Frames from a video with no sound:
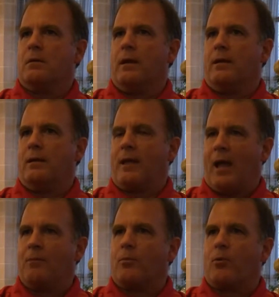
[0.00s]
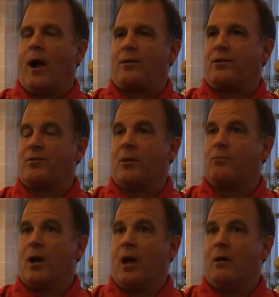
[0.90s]
He came to practice
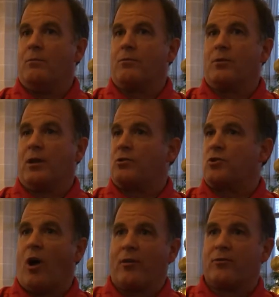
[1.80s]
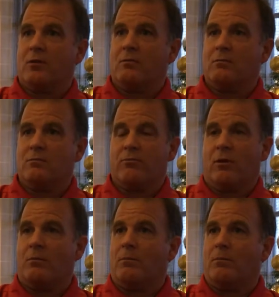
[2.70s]
sometimes exhausted
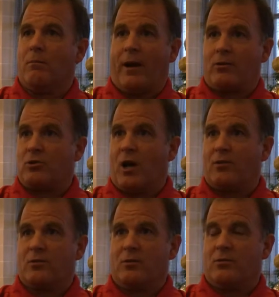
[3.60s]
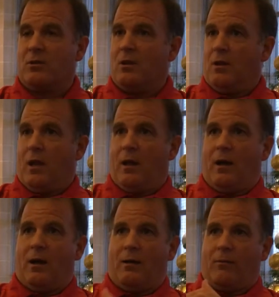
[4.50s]
from Michael Johnson's,
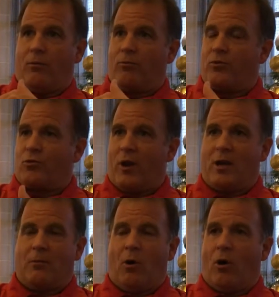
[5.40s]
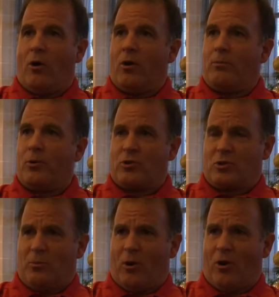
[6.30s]
trained him hard,
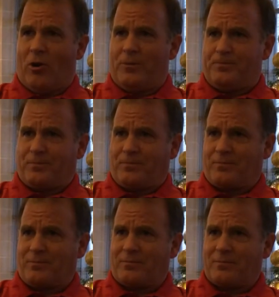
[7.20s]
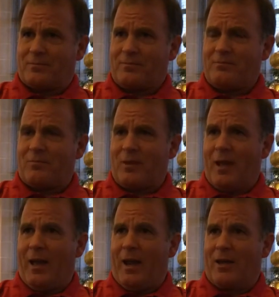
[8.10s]
pushed him hard,
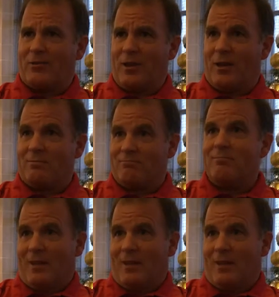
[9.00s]
and I said,